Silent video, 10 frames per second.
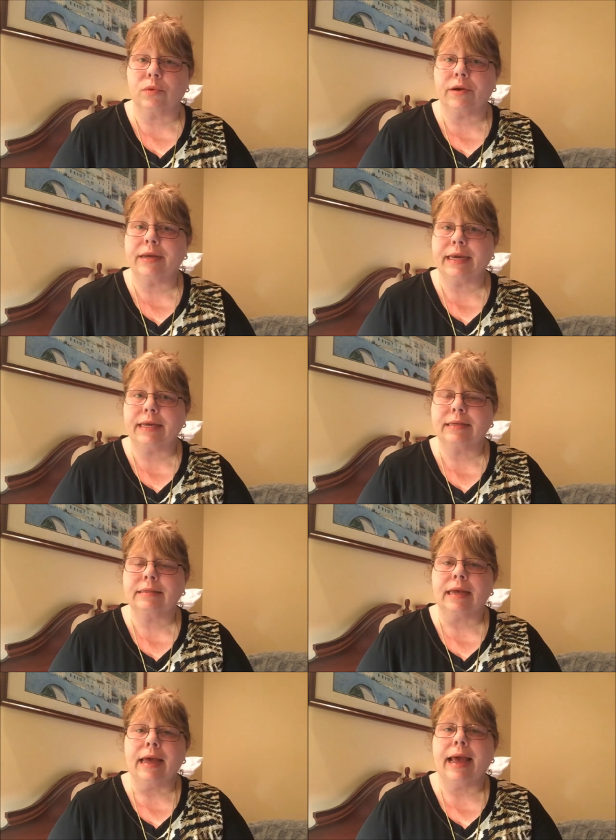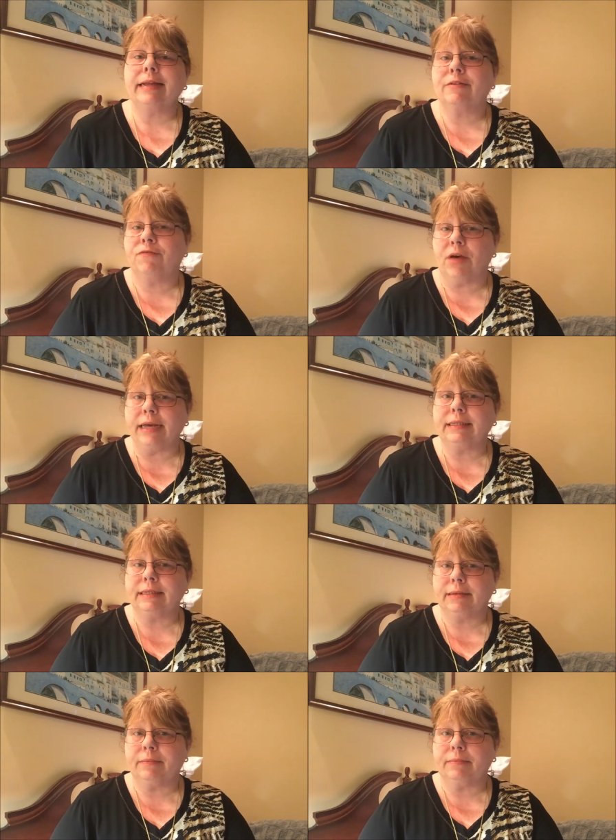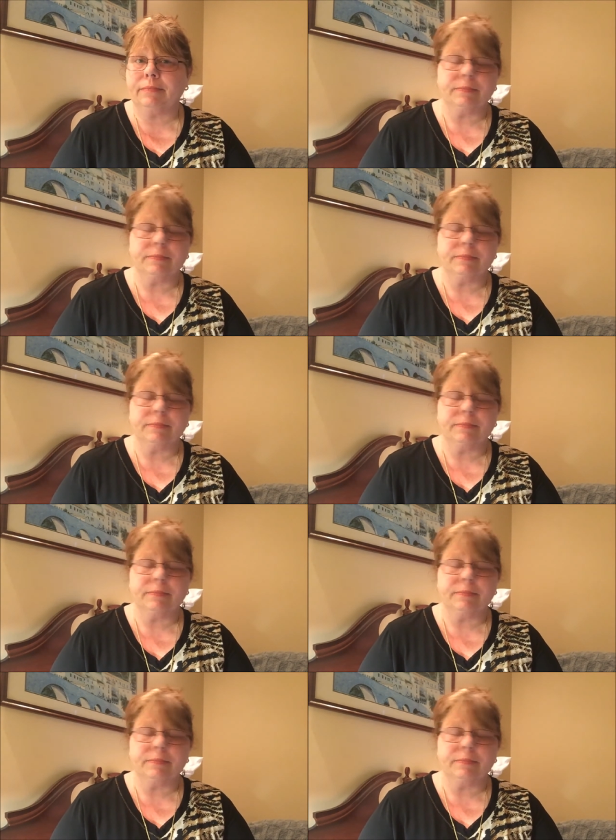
where he is and to find him.